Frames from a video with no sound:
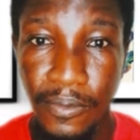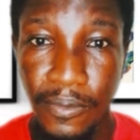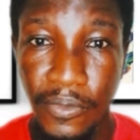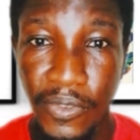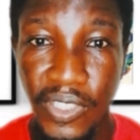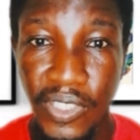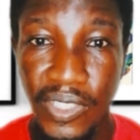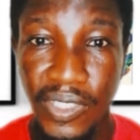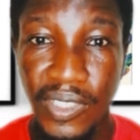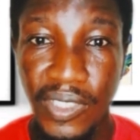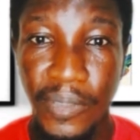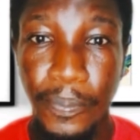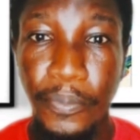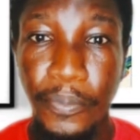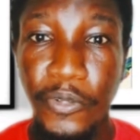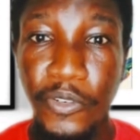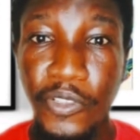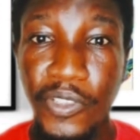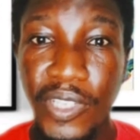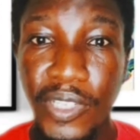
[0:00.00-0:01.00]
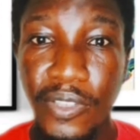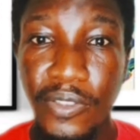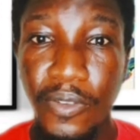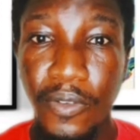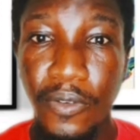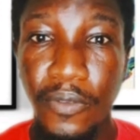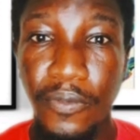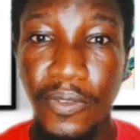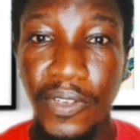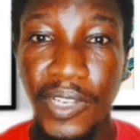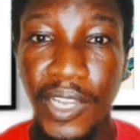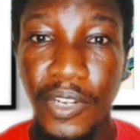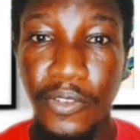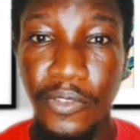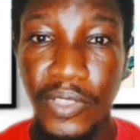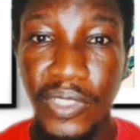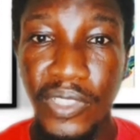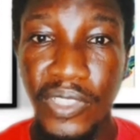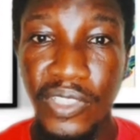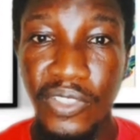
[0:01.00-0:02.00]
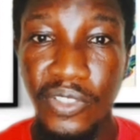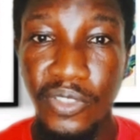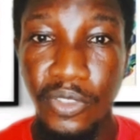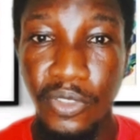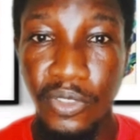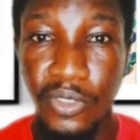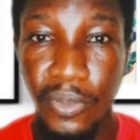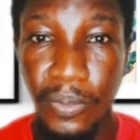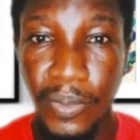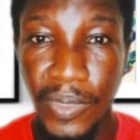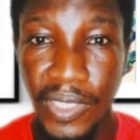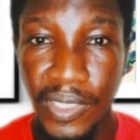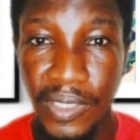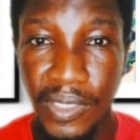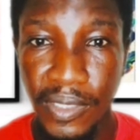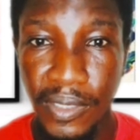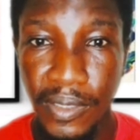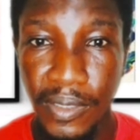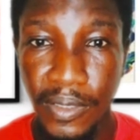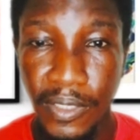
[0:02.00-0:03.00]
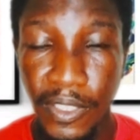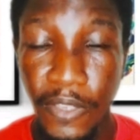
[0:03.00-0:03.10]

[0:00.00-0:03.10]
which is the process of gathering these documents,